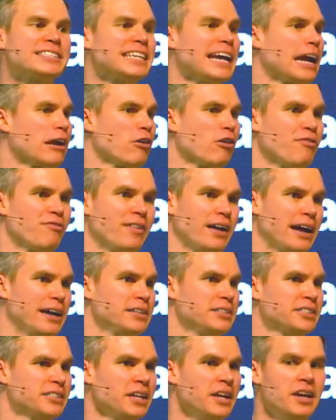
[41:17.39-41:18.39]

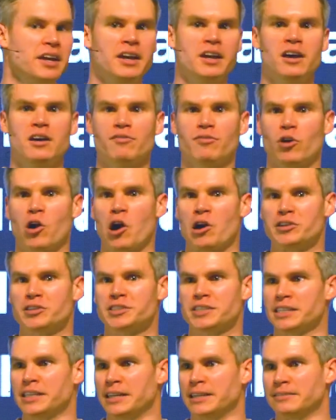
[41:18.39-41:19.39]
sacrifice for our
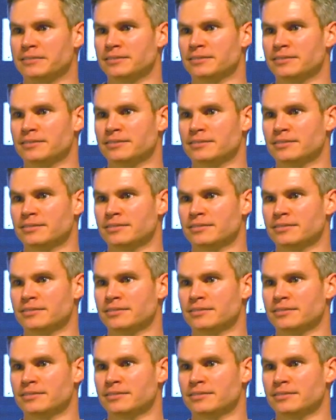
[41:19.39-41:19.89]
sin.